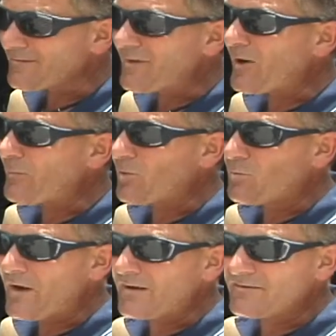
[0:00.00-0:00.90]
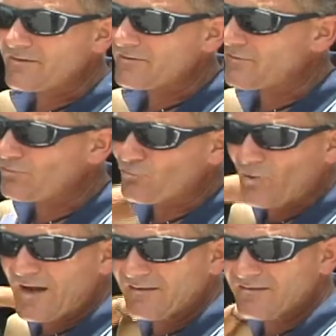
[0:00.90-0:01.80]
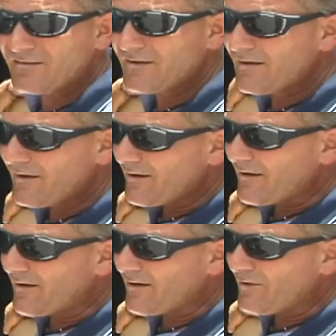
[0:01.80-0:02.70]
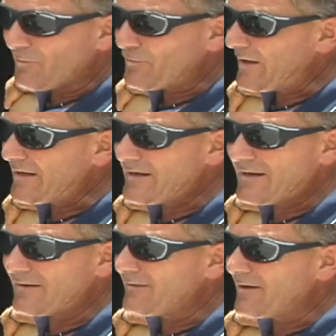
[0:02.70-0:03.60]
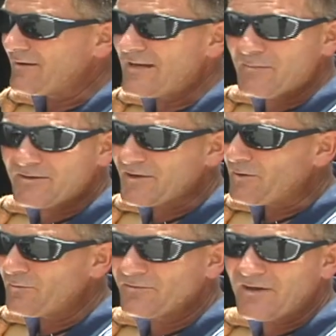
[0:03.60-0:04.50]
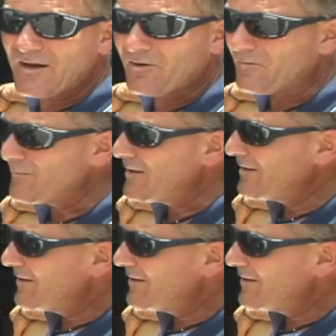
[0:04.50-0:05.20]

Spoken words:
environmental practices, stress. We're trying to get nematodes down.